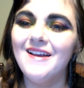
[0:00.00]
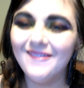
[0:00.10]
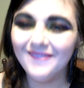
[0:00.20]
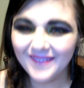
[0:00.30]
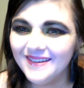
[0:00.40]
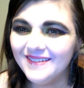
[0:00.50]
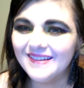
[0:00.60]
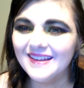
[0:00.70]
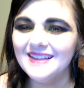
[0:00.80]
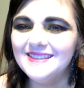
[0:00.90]
What do you
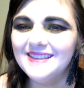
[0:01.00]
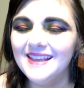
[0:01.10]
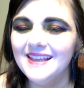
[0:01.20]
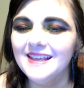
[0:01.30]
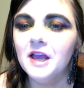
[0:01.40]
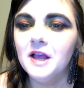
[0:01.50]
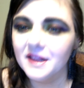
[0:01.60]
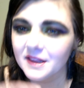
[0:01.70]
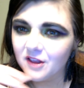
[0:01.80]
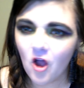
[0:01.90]
guys think?
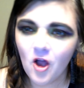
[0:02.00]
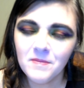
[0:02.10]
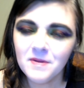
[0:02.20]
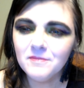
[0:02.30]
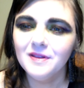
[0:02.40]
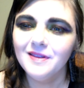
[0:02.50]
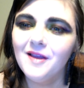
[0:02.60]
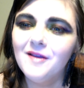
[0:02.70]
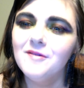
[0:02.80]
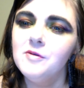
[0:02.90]
Comment
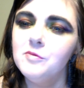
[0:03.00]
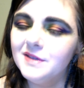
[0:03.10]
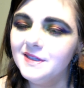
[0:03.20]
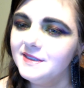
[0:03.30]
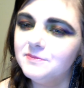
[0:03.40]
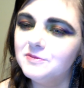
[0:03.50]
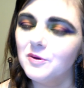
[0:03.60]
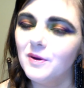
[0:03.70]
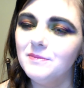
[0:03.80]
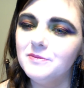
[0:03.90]
below. Please
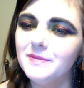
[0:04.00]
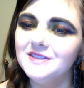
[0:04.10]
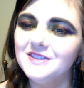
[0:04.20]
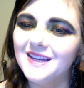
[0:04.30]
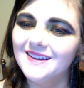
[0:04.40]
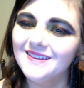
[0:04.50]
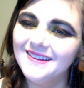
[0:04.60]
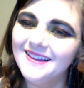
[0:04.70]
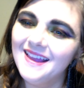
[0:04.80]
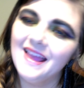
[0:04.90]
subscribe to my channel
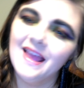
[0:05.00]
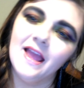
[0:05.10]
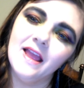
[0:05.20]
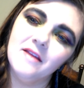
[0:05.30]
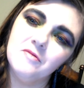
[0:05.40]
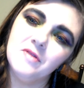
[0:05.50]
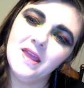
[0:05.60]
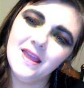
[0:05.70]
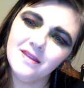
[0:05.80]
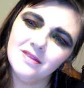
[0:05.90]
and
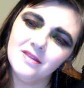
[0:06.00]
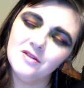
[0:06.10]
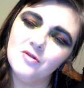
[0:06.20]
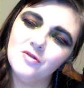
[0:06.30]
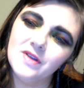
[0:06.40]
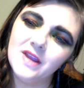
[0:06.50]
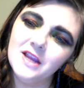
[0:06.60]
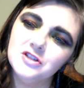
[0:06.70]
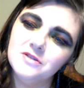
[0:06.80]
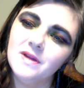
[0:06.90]
hit the
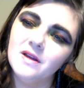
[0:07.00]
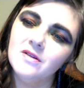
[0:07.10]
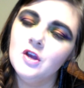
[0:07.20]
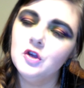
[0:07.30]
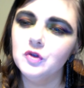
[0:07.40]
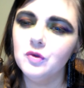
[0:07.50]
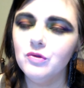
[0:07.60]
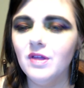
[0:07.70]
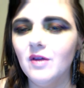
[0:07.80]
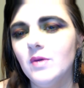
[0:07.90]
notification bell so
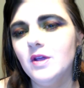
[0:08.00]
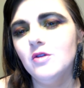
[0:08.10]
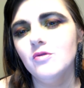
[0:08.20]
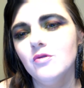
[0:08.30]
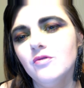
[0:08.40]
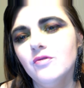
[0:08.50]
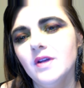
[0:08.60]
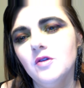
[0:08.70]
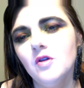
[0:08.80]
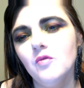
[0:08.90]
that way you're
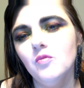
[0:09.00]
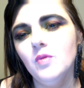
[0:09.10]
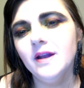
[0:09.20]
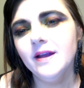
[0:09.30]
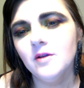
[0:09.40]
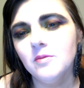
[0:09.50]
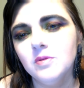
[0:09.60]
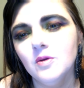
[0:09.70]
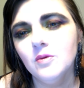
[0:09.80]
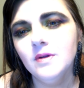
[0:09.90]
notified when I
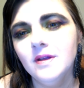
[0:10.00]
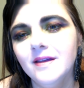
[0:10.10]
upload.